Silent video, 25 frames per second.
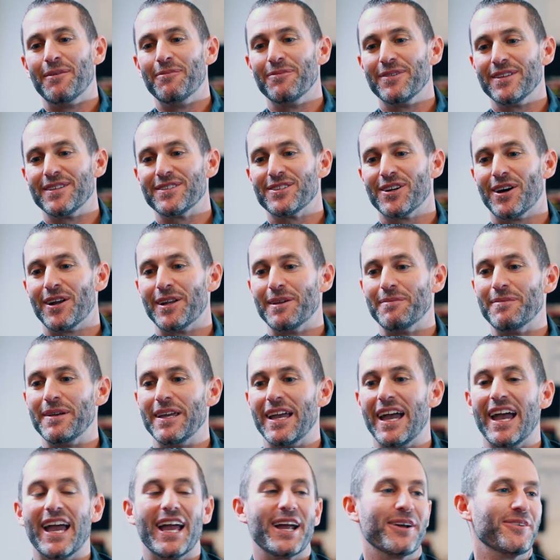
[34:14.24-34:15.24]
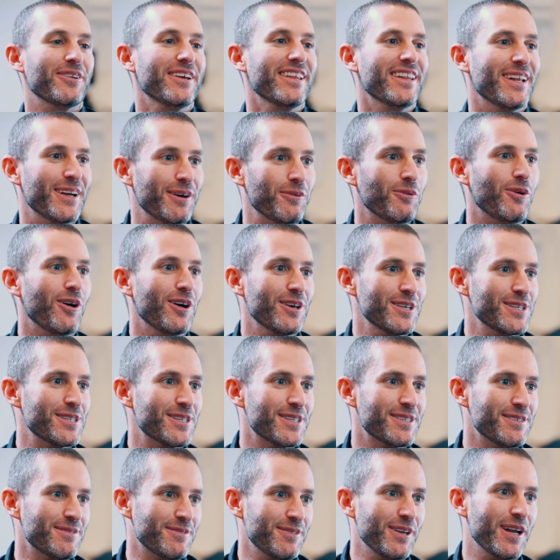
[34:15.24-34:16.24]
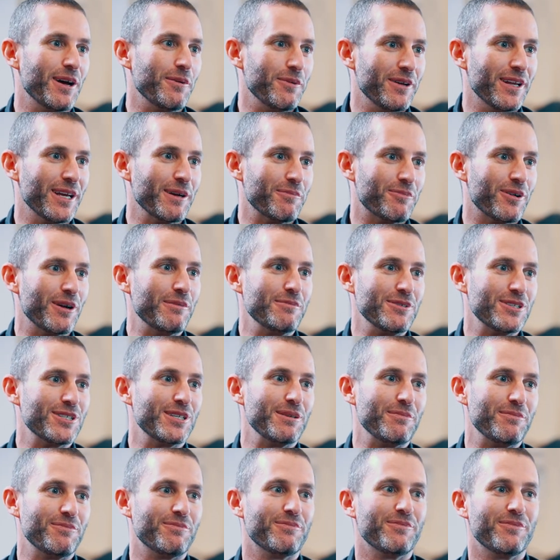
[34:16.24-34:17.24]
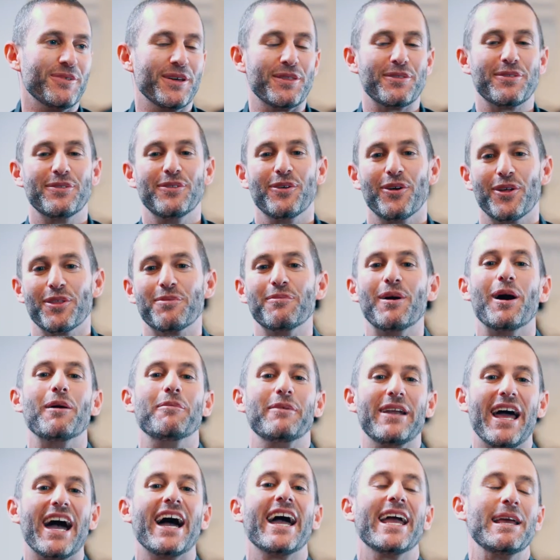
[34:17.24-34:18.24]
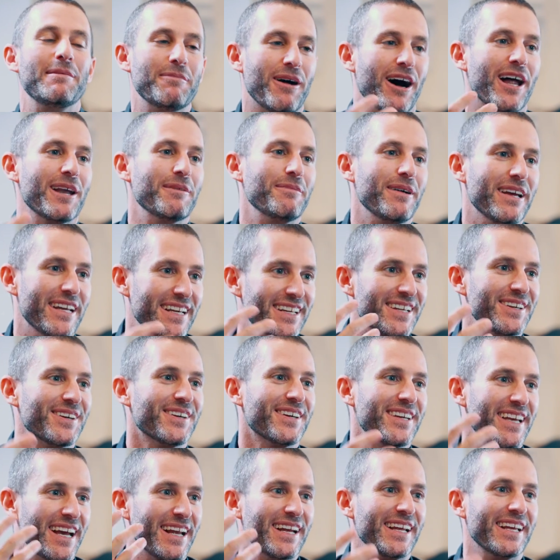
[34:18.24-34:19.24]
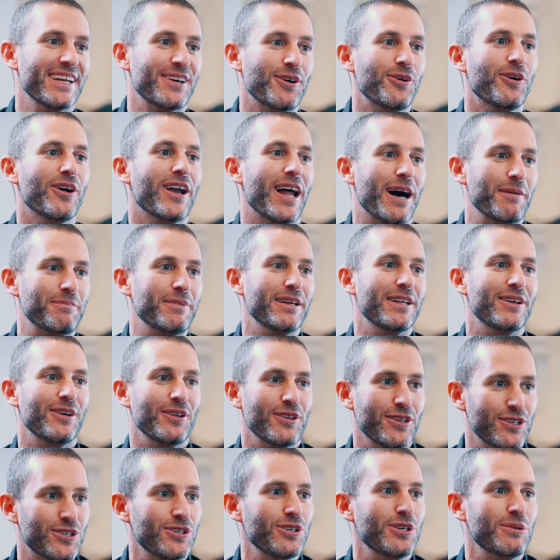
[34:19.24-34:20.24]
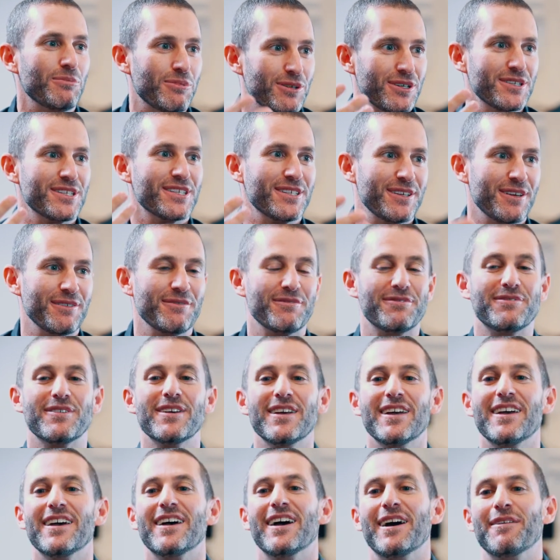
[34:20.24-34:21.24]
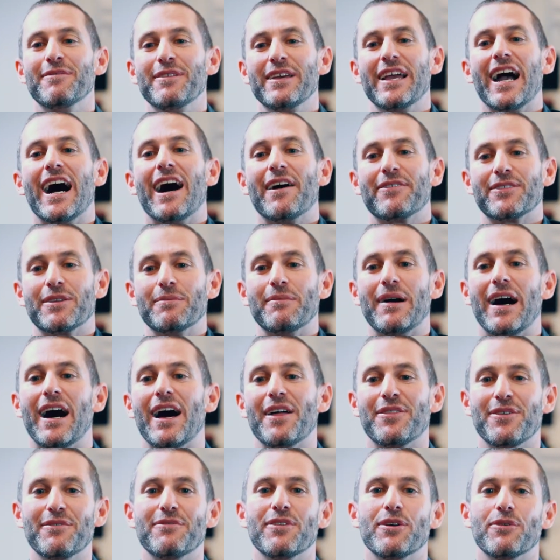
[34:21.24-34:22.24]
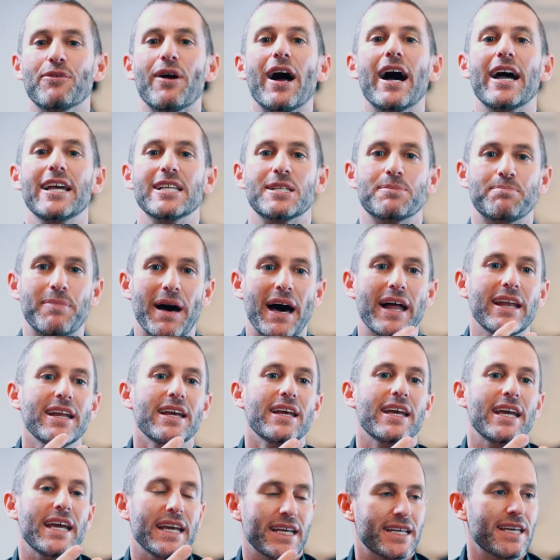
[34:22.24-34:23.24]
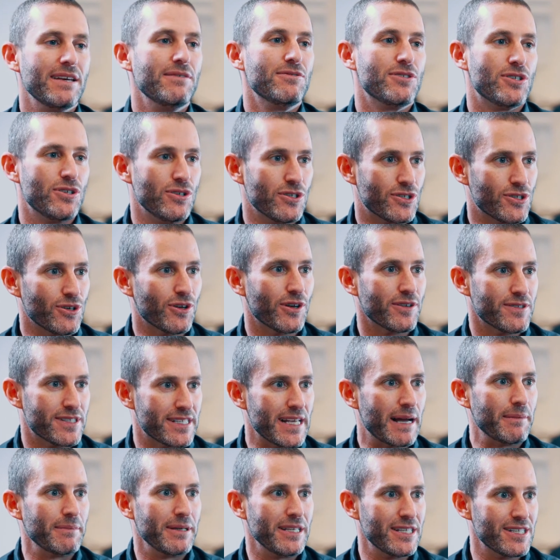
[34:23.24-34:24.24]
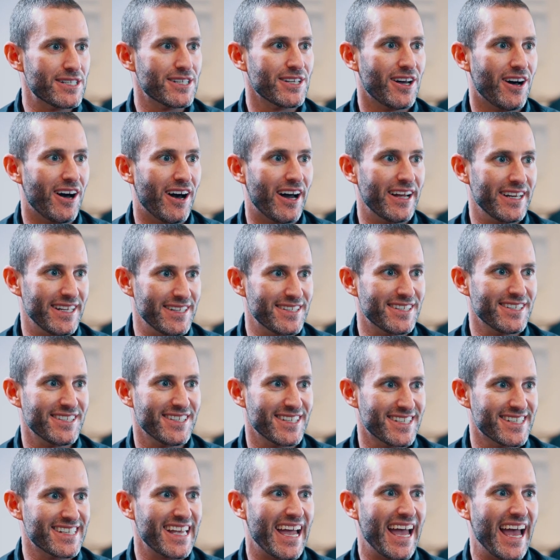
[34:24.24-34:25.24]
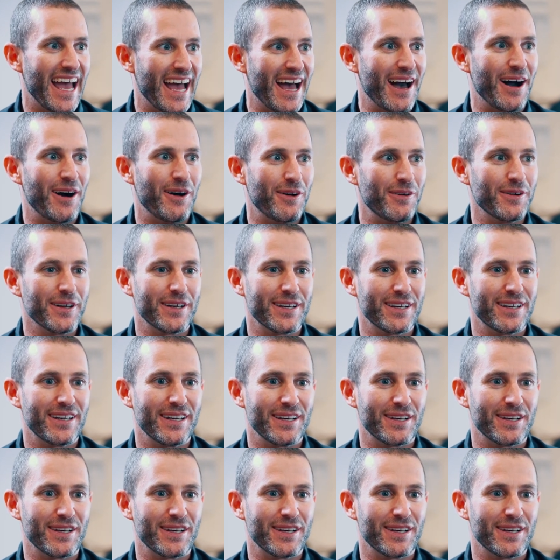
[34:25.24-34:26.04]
with Johnny B. Angry than it was, winning a premiership with North Melbourne. Now, he might have been getting caught up in all the hubris of the aftermath of the race, but it gives you sort of some insight into just how,